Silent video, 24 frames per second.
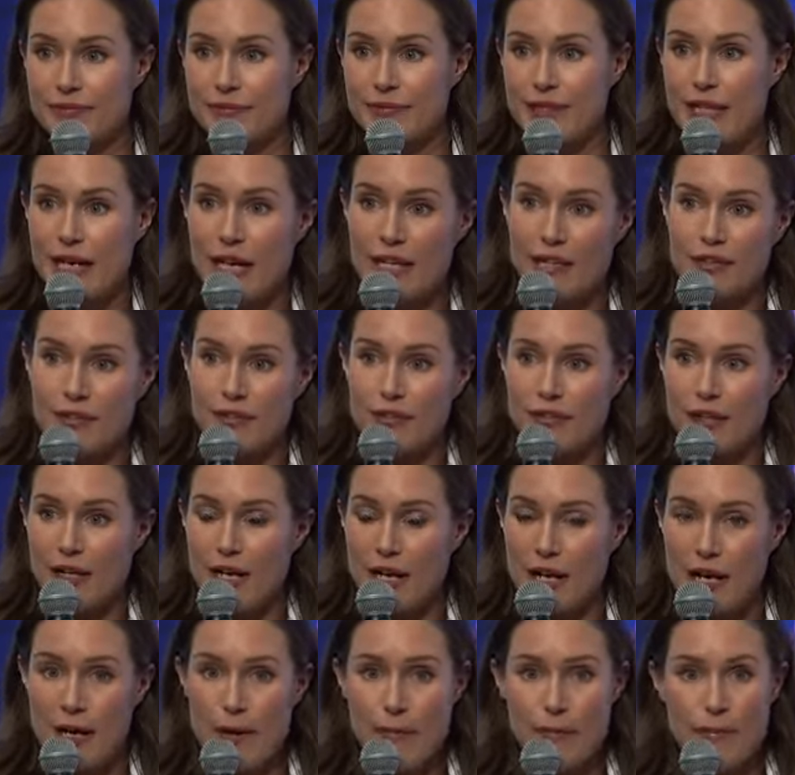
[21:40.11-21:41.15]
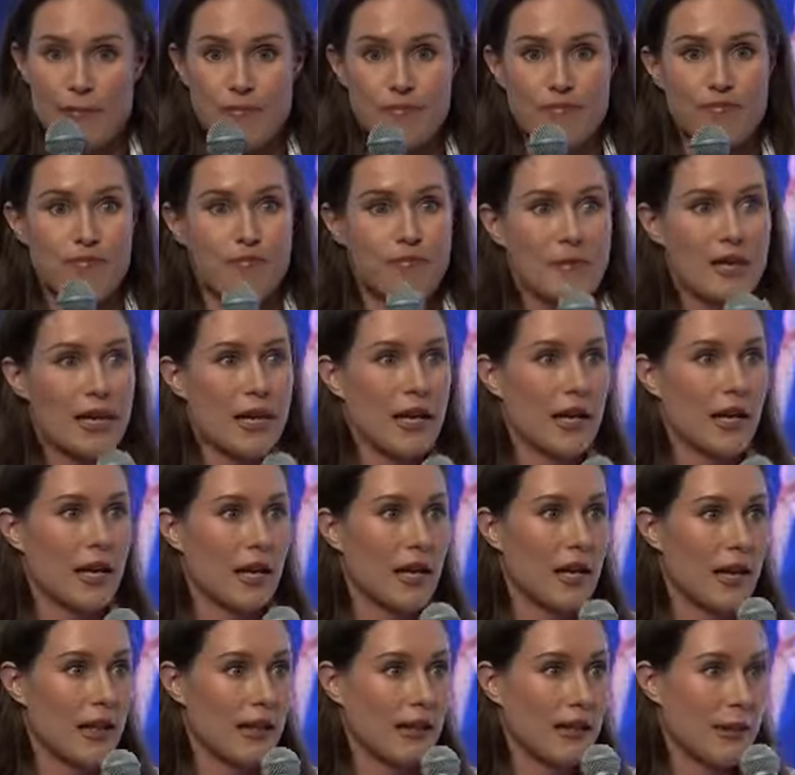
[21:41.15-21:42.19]
that
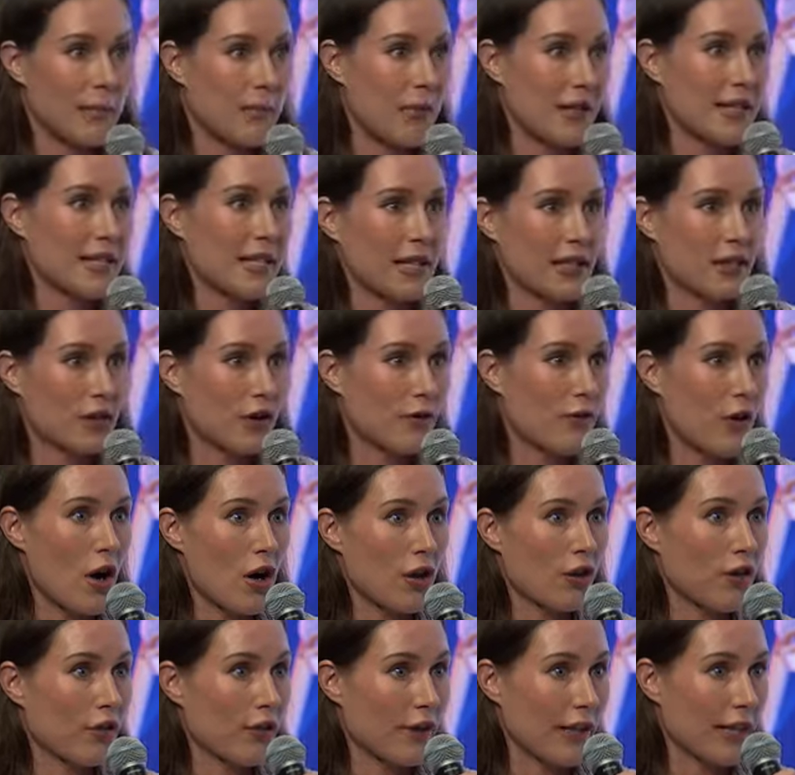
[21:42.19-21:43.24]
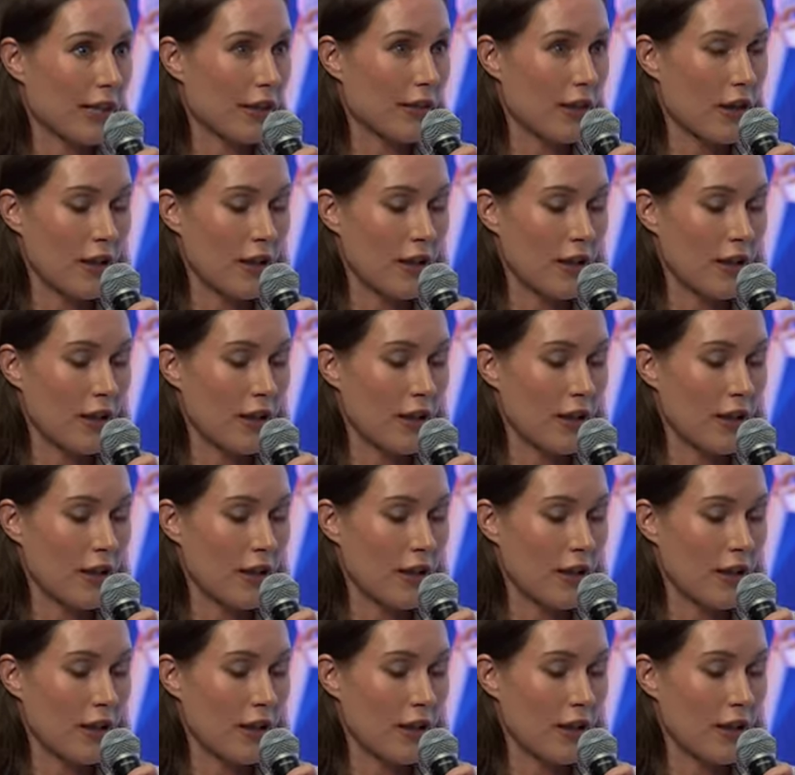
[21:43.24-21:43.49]
the president of Hungary,